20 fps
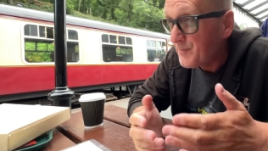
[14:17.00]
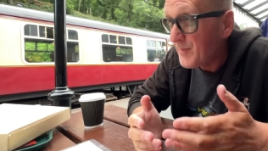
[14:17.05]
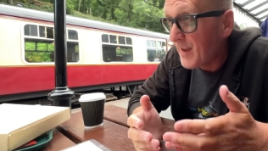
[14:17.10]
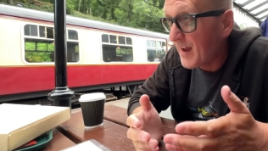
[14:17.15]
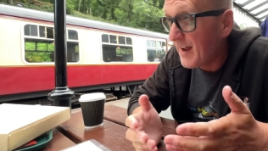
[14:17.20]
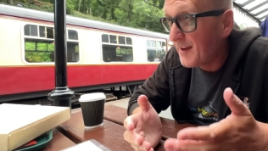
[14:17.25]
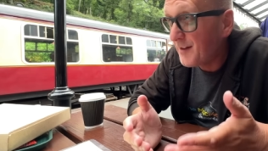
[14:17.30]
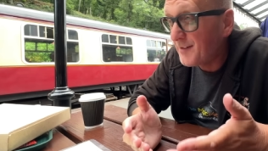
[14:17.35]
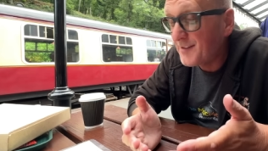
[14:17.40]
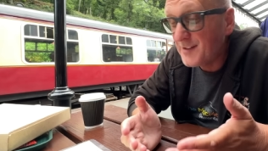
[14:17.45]

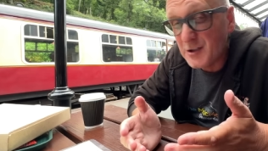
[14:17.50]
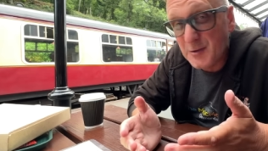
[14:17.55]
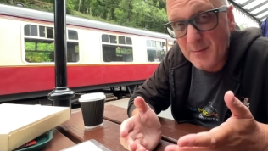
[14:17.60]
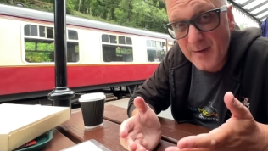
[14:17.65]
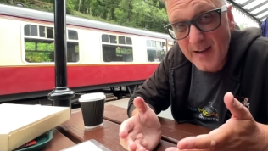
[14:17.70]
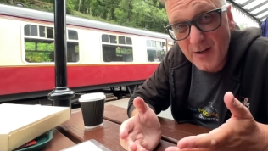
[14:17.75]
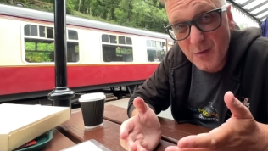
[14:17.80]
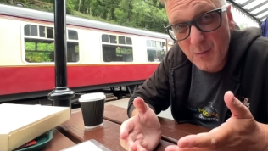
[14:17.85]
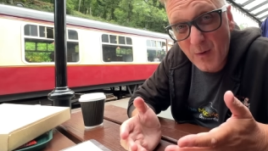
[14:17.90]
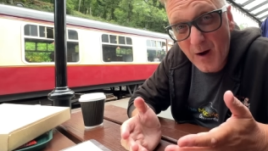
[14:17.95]
I used to come
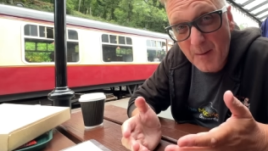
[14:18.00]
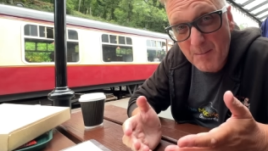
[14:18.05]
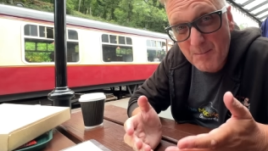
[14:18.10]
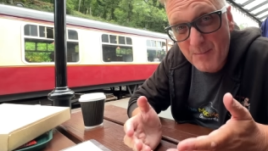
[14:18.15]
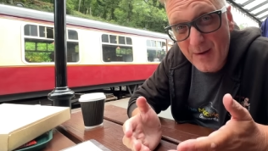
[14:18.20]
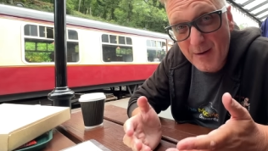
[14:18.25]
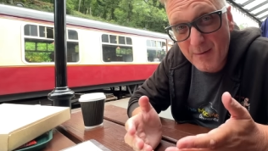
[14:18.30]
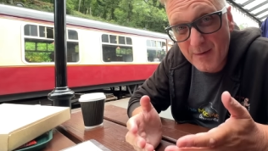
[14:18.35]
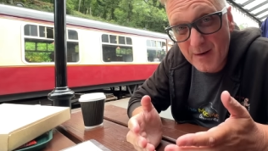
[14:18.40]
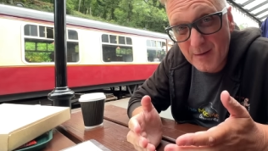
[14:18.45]
here quite a
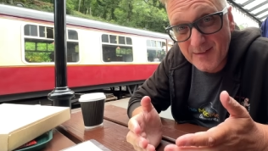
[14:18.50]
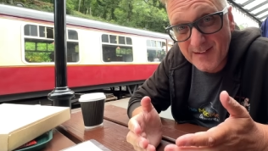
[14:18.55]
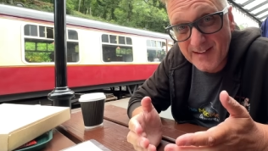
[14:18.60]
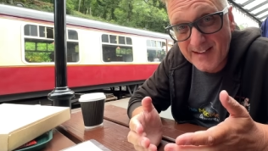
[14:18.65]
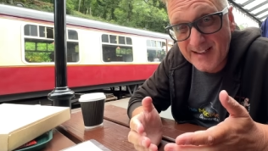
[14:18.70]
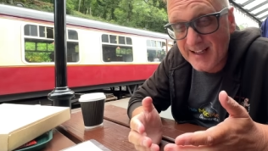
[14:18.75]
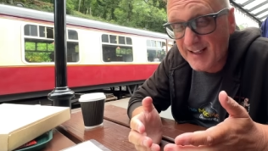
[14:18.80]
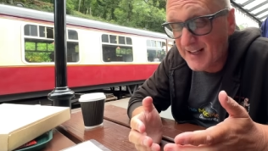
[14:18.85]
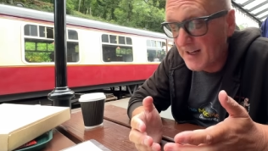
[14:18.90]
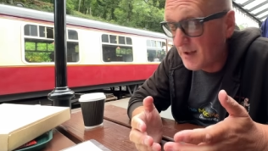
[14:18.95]
bit when I was a
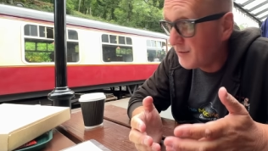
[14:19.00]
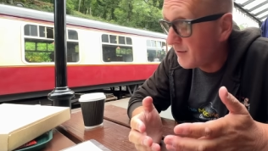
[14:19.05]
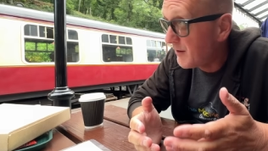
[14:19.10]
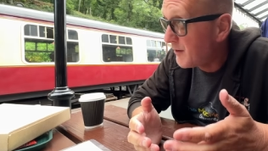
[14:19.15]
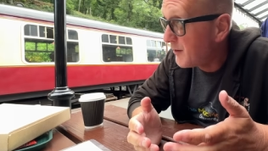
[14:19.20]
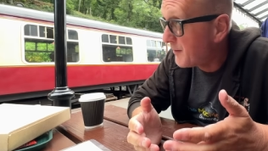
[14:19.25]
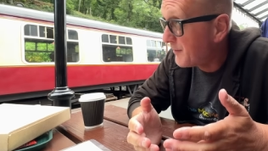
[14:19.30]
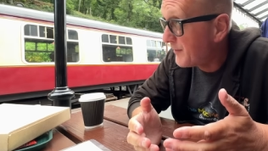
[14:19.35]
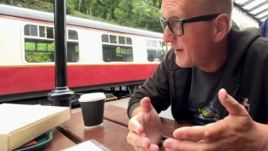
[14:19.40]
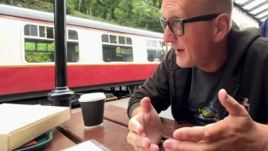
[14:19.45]
kid. I
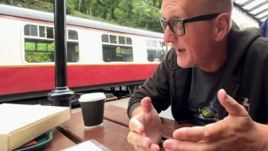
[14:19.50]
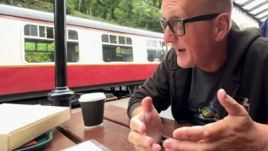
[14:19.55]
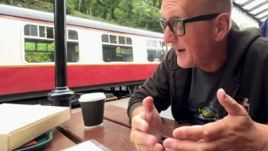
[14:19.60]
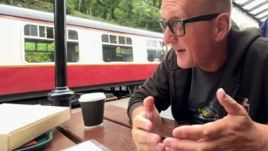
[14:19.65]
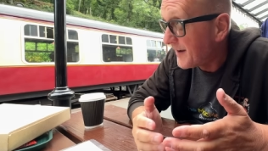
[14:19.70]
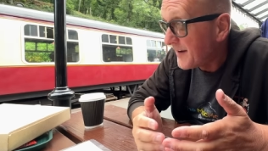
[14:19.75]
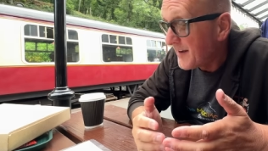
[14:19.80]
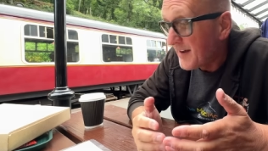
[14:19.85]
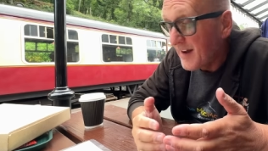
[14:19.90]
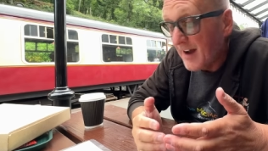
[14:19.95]
grew up here,
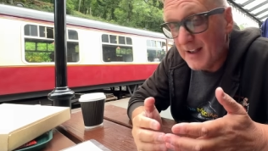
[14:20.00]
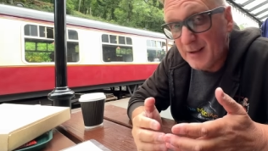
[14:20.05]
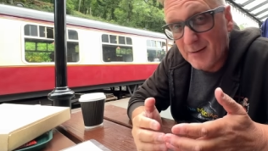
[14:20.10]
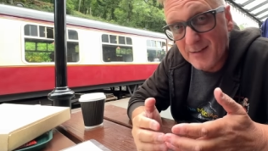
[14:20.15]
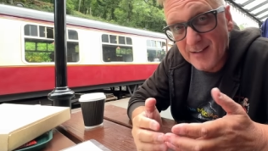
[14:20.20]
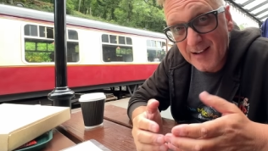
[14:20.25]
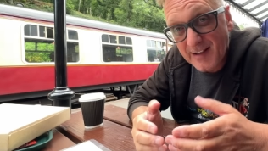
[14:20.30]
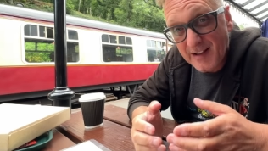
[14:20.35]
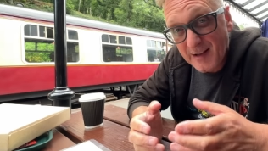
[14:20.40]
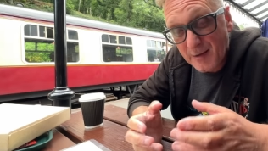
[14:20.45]
and
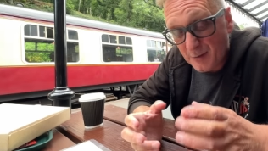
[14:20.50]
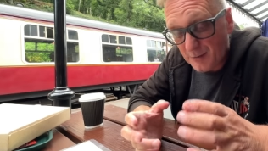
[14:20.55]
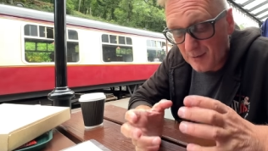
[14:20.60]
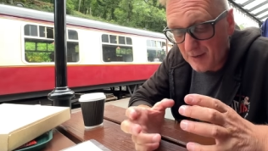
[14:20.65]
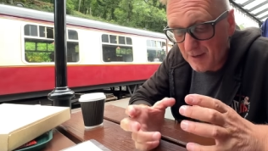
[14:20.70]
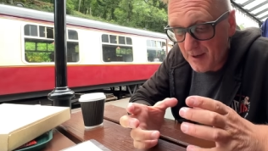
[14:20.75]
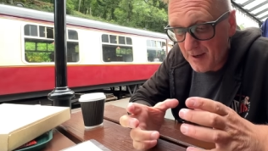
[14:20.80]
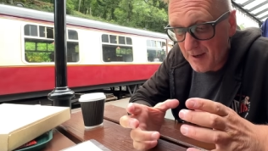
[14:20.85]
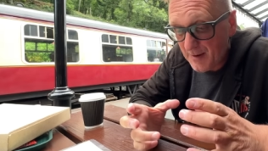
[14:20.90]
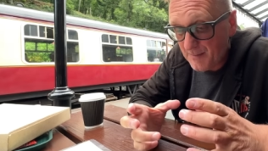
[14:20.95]
there's a
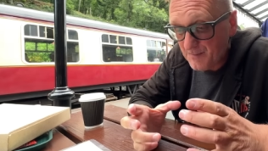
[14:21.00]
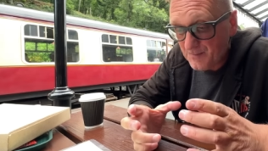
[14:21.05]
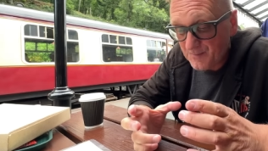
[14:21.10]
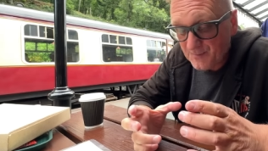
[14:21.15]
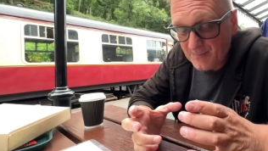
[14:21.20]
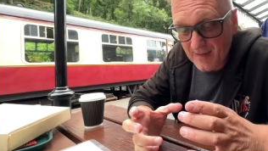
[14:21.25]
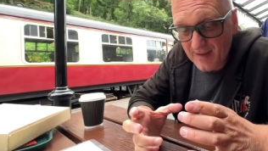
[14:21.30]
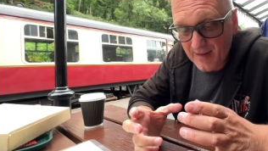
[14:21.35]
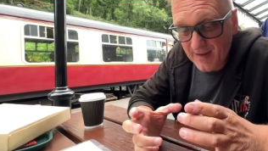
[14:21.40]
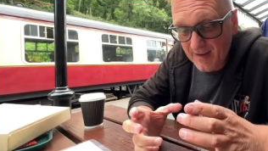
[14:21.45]
little. Um,
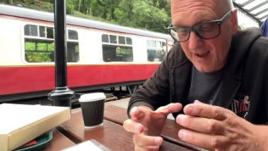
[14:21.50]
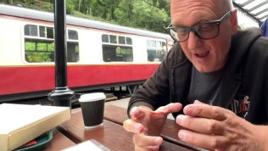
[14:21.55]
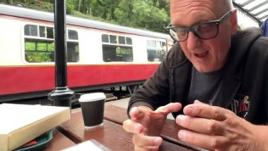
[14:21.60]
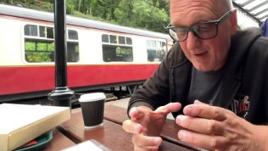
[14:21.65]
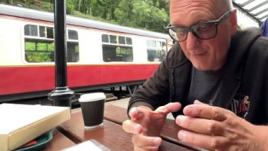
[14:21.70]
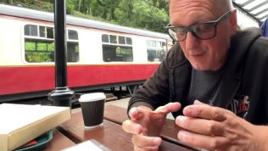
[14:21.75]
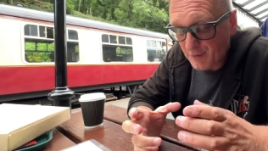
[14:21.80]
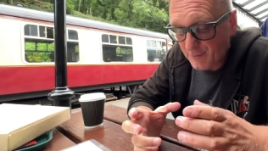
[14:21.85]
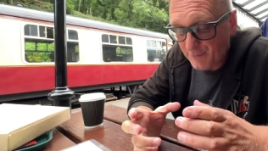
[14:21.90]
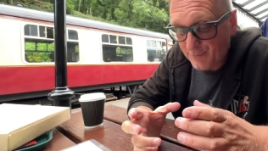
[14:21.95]

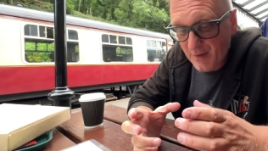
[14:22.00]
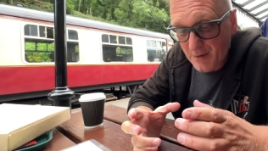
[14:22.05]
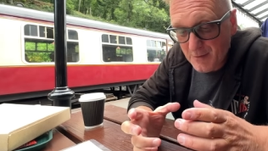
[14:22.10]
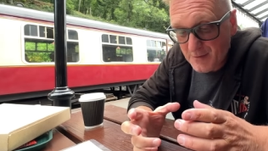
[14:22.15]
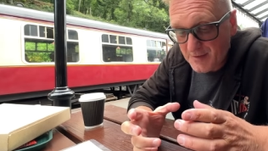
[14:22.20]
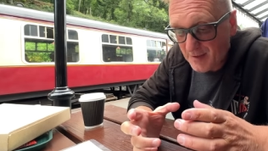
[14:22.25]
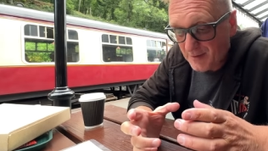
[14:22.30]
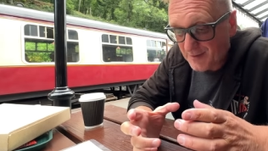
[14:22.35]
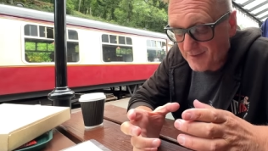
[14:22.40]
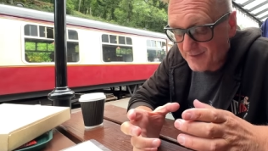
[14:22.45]
I've got
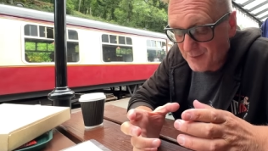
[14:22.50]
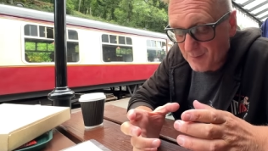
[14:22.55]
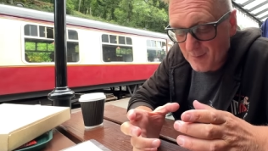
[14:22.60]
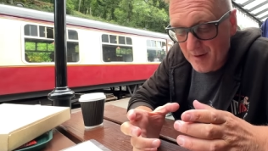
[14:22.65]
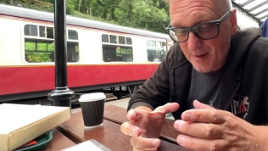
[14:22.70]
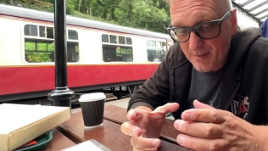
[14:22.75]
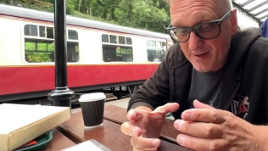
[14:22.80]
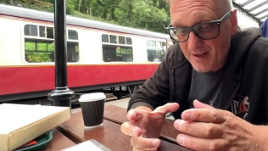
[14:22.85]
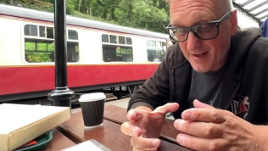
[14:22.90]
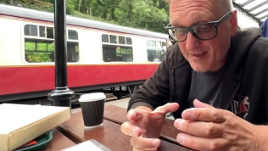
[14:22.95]
photos
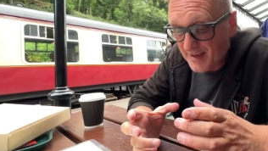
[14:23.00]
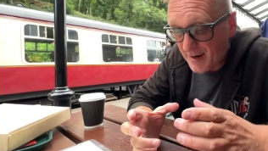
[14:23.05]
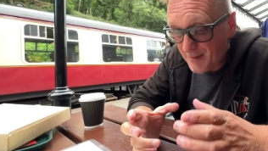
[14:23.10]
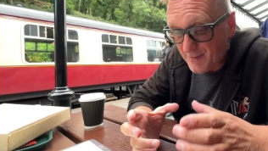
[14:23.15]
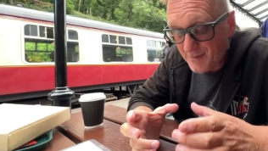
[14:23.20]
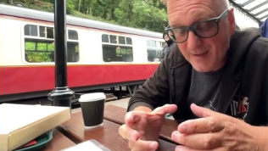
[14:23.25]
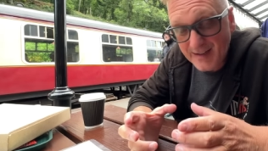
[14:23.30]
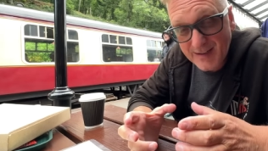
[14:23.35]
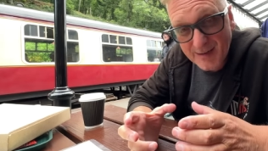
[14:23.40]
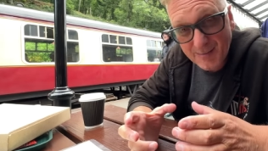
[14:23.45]
somewhere, but I don't
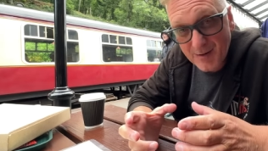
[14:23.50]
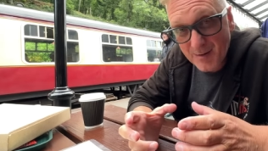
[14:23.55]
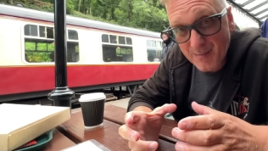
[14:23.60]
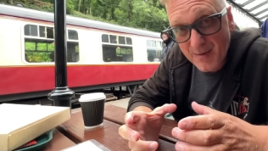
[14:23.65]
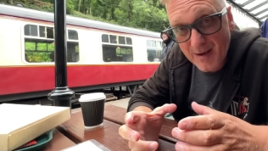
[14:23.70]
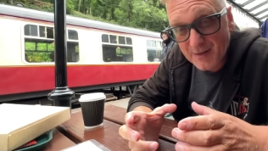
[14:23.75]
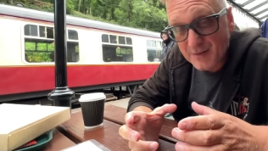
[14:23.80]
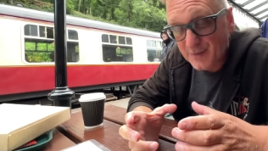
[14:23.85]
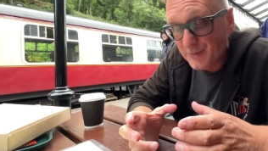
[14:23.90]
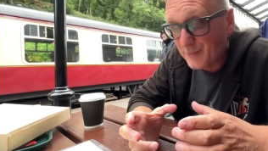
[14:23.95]
think I'm going to be
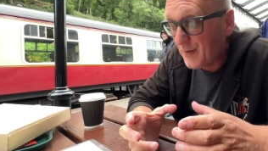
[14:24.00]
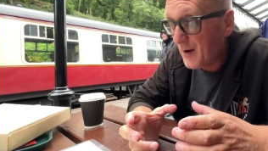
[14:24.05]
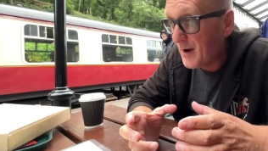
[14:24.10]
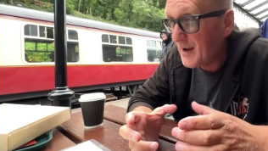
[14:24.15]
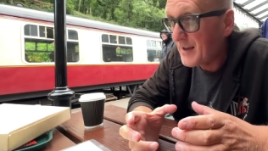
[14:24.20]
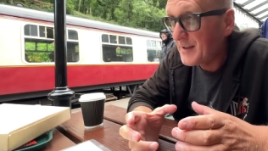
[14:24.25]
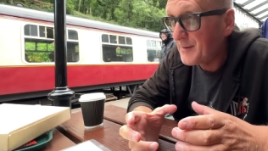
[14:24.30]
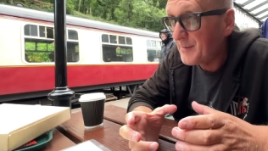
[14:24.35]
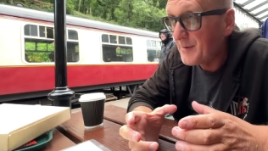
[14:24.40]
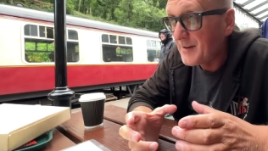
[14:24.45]
able to
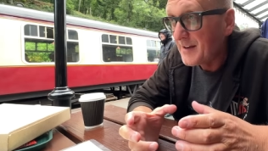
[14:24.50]
find them.